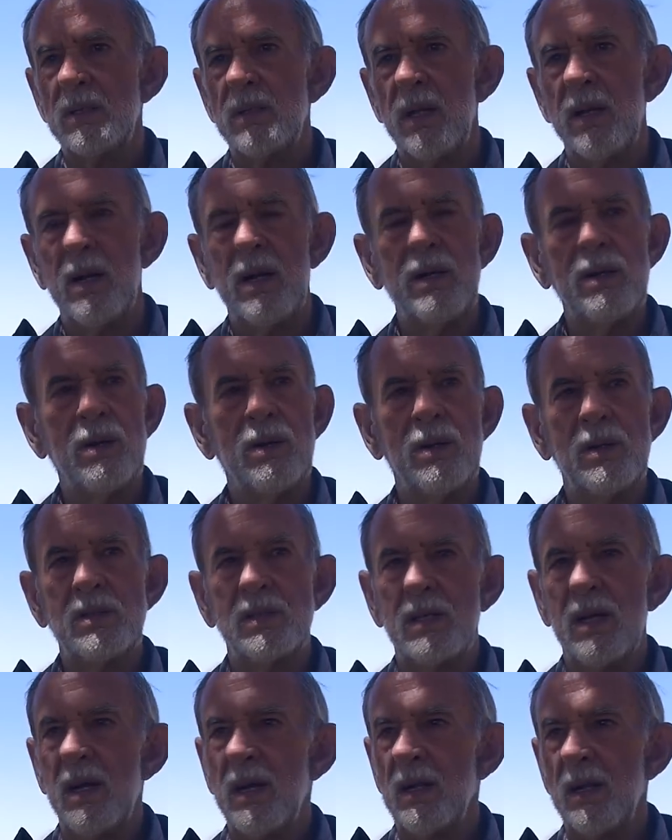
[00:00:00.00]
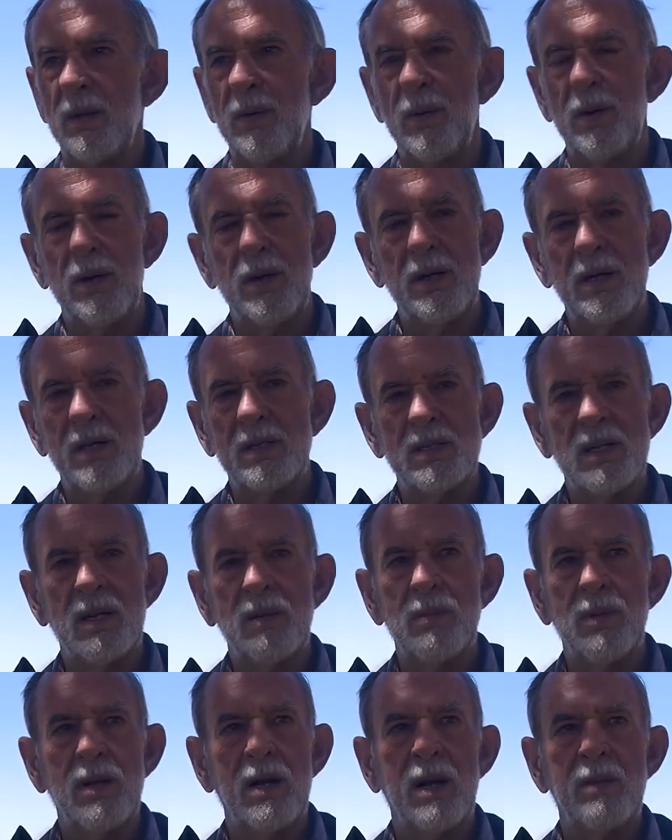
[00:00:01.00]
And I know exactly where it is, and
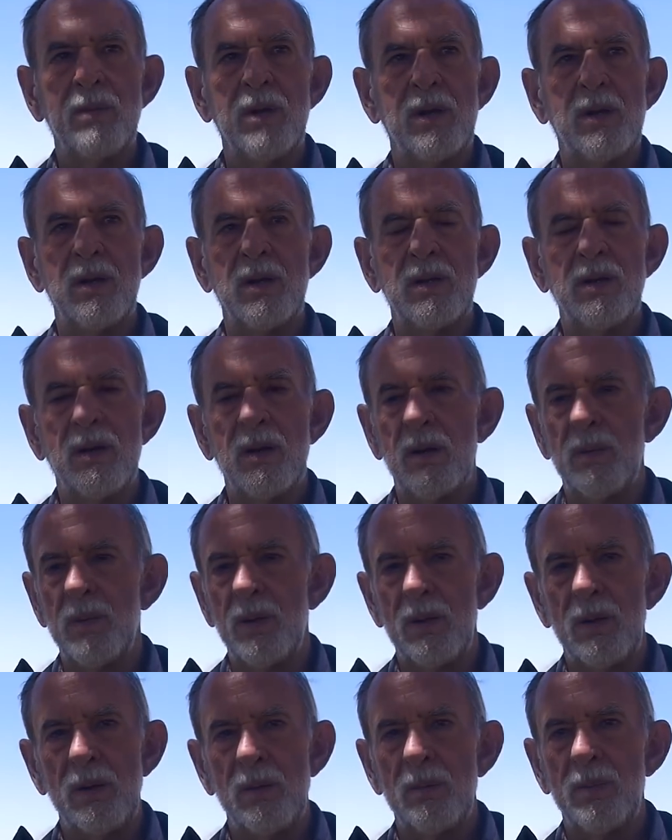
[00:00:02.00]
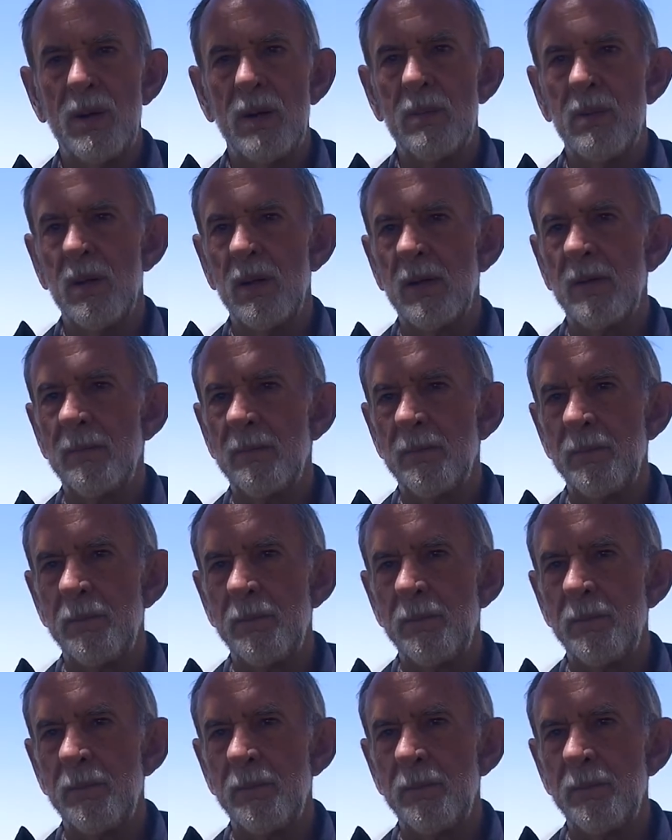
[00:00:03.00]
I'm not going to talk about it in public.